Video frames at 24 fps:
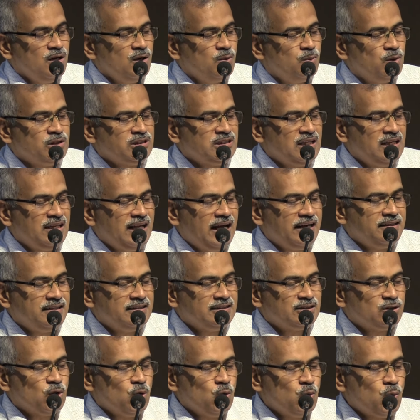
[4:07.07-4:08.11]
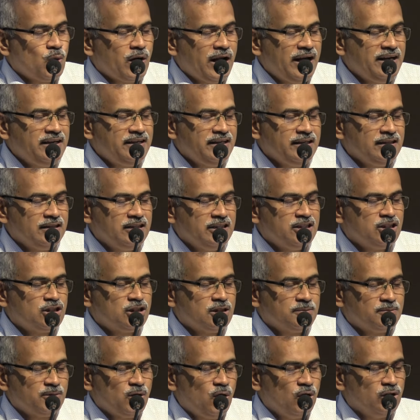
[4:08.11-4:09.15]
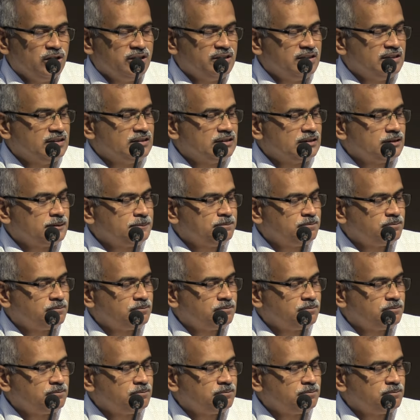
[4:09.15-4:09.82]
was the latter's overriding leadership qualities.